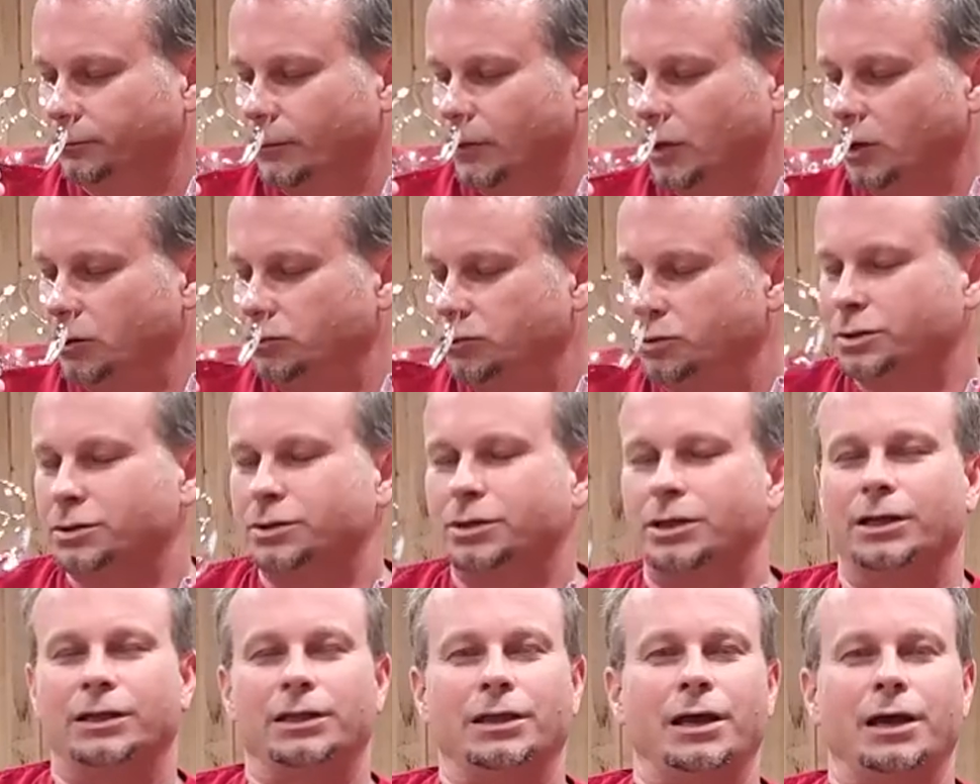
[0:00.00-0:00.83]
you
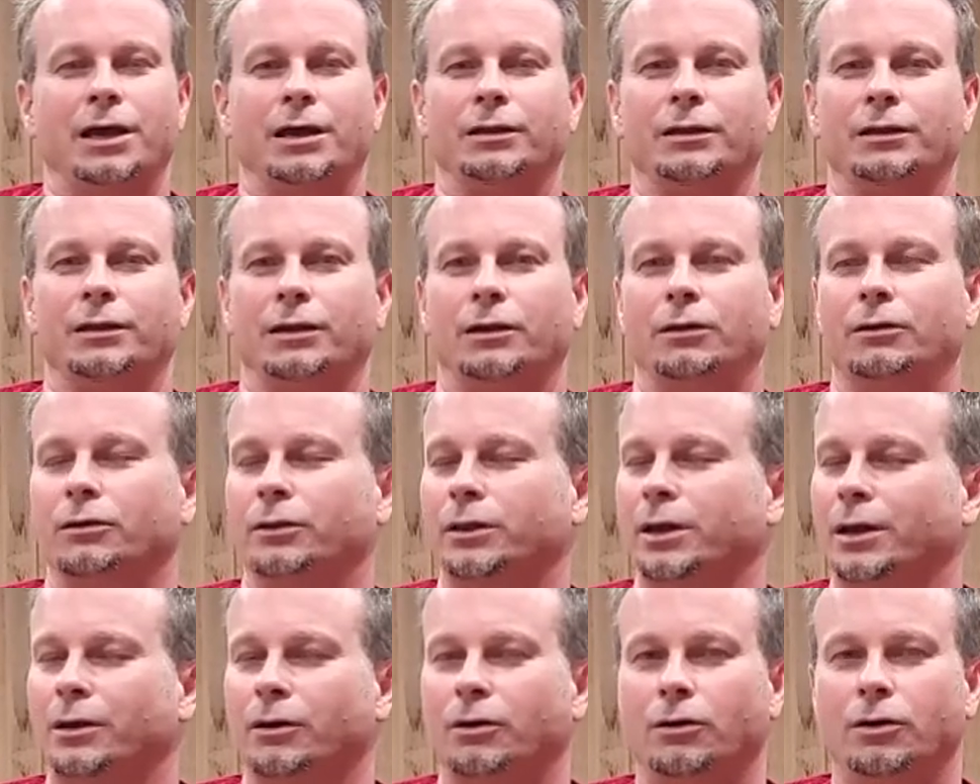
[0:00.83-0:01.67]
just get that, oh,
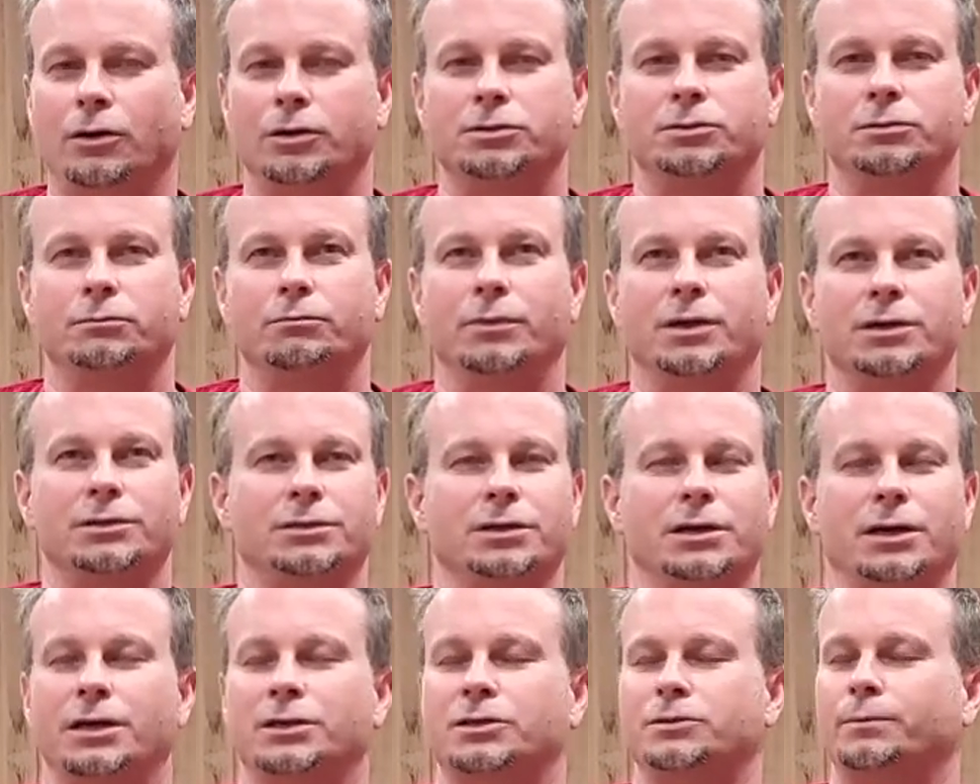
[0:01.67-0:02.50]
that awesome
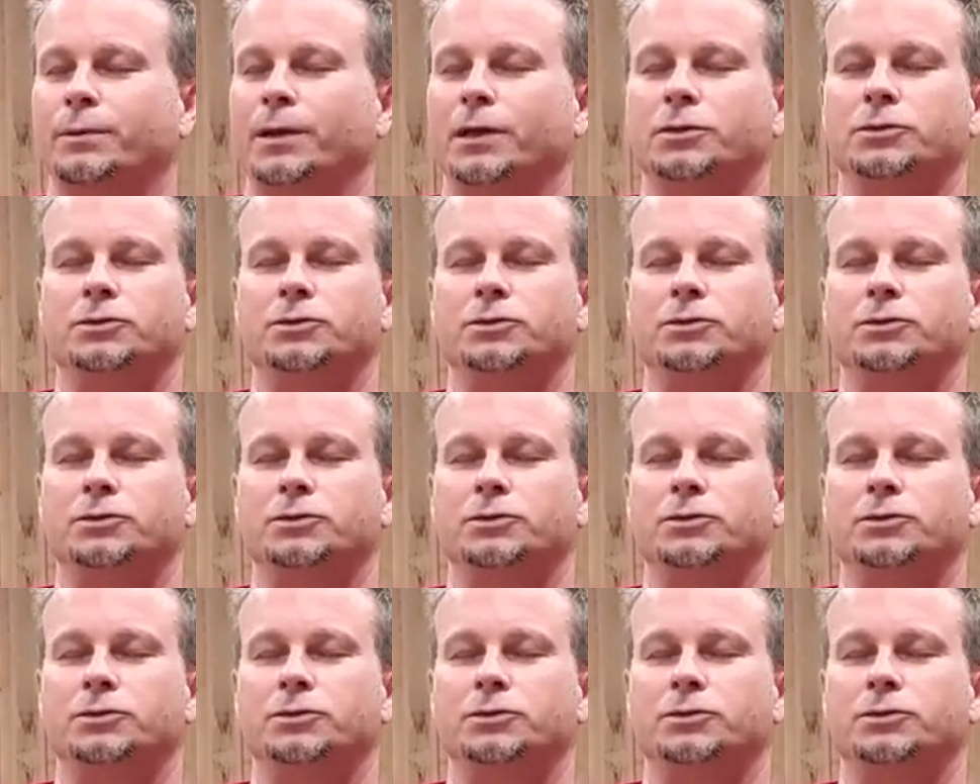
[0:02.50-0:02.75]
Muscadine smell.